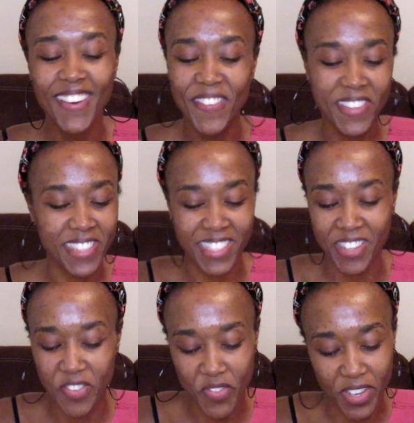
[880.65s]
which is
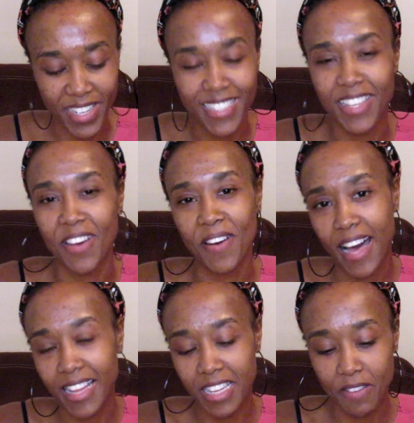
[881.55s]
so funny. So
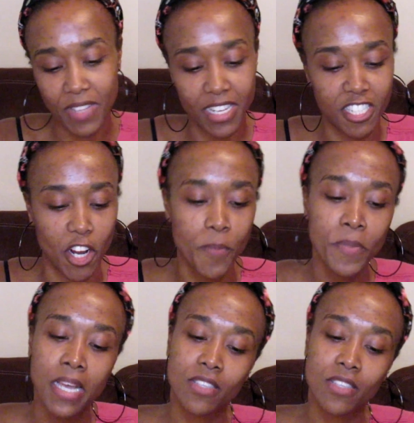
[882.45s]
I love that shirt.